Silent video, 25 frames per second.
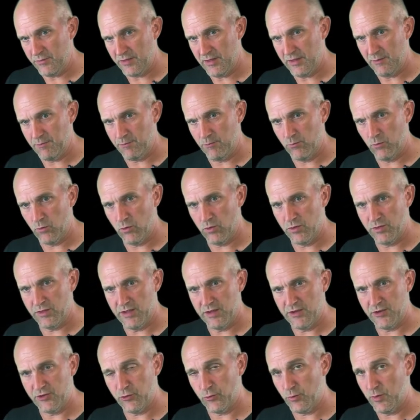that more
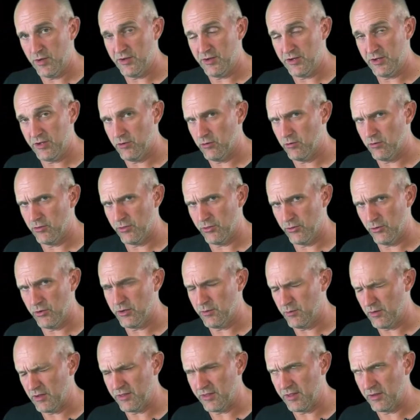than 20 or
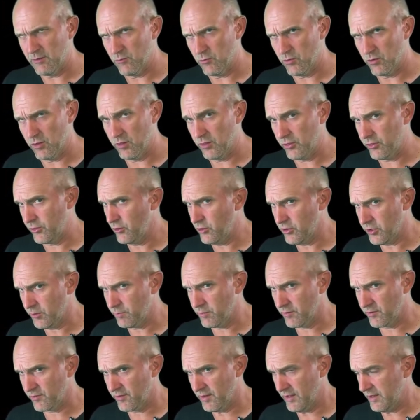30, I think more than
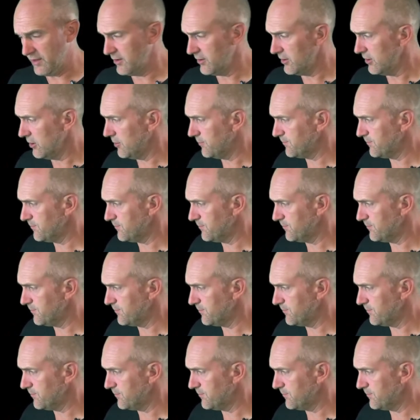30%